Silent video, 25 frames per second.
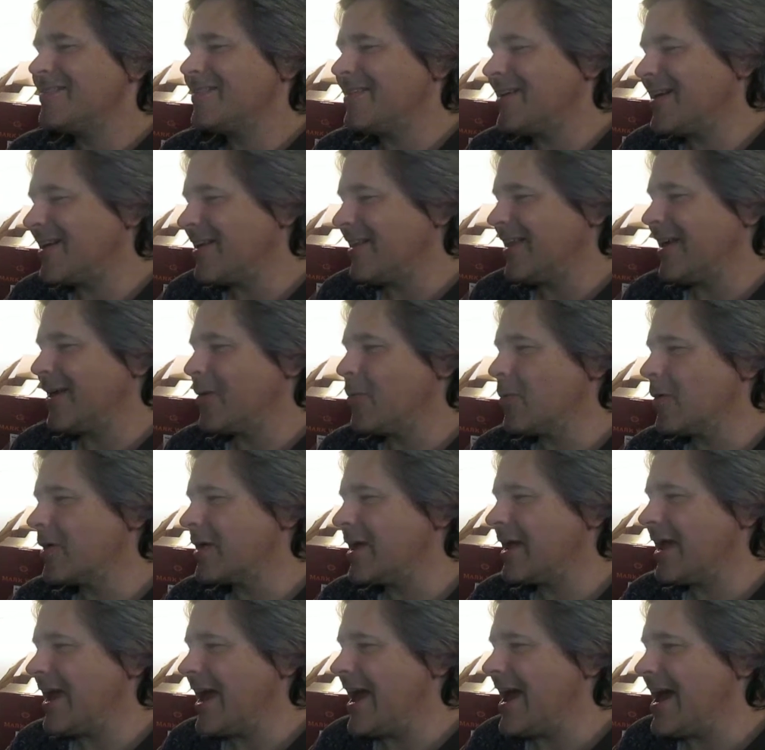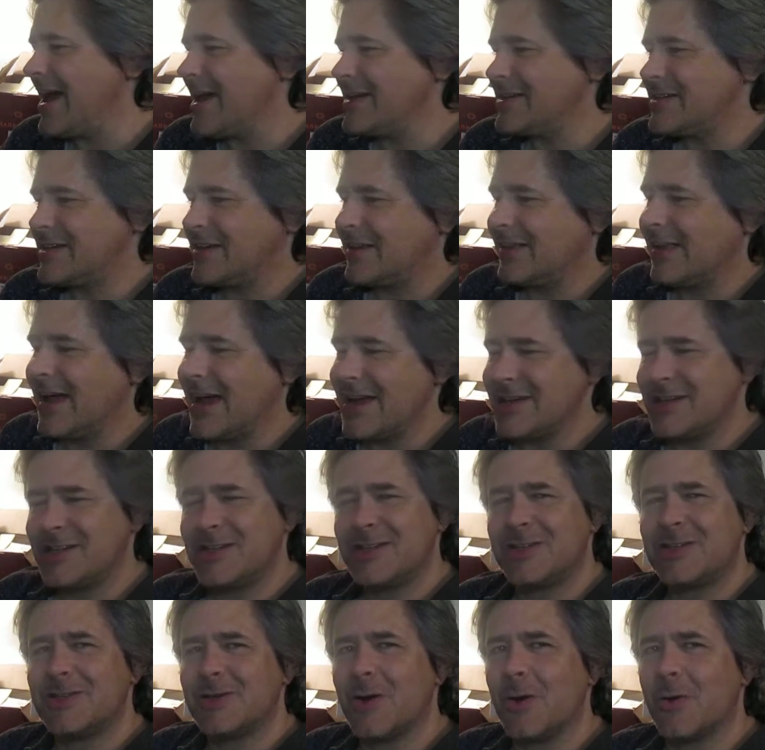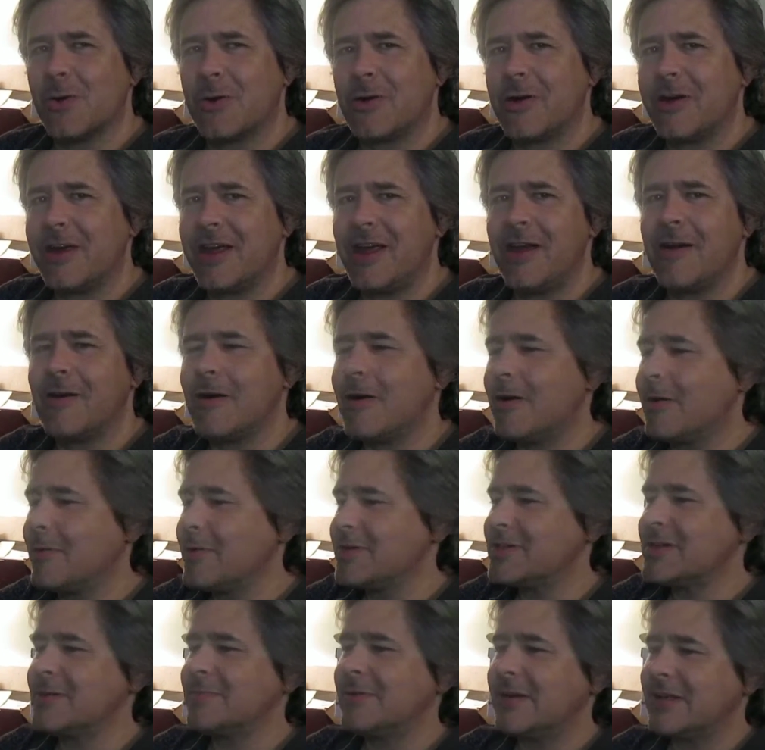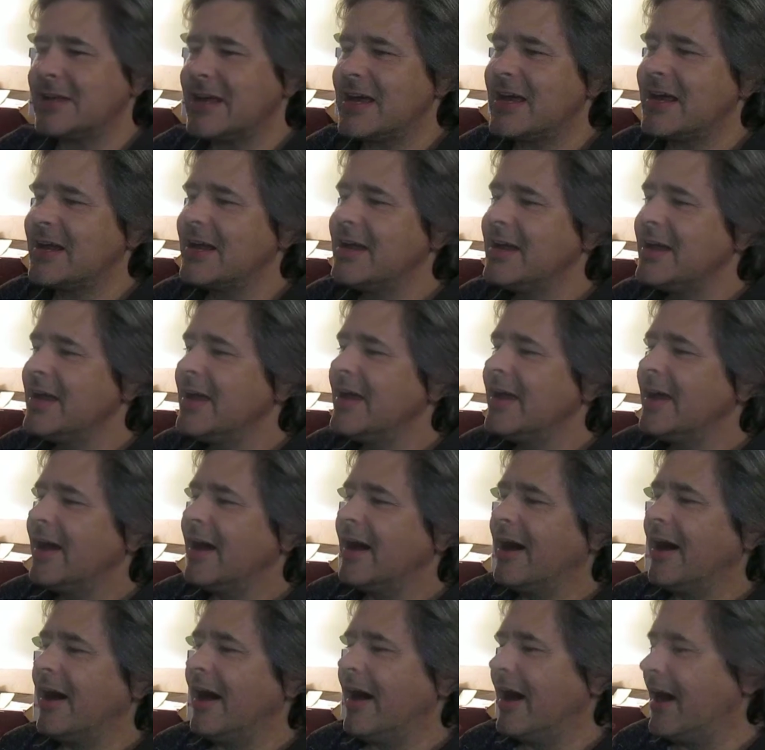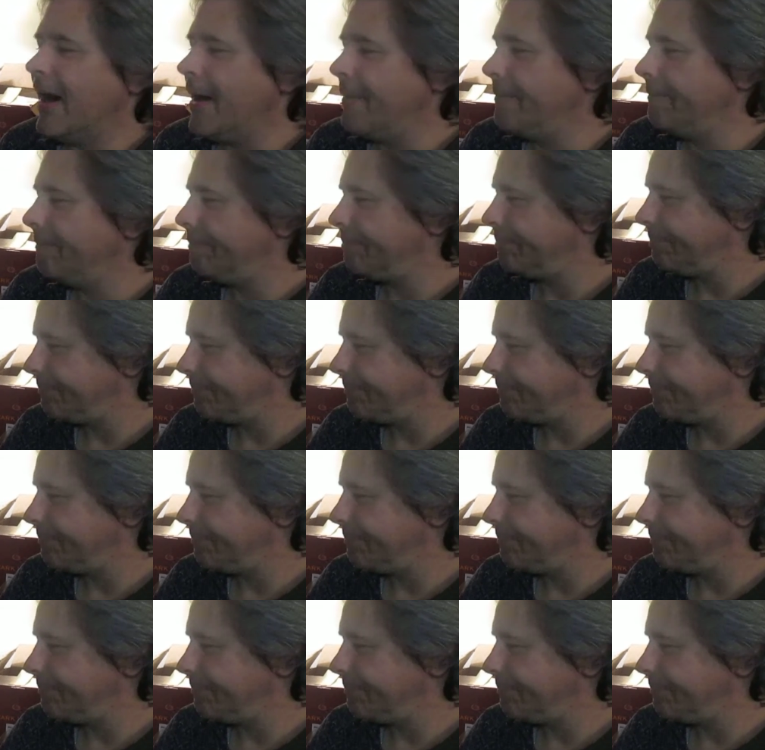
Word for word: kind of like working class stoner hero or something like that. Um,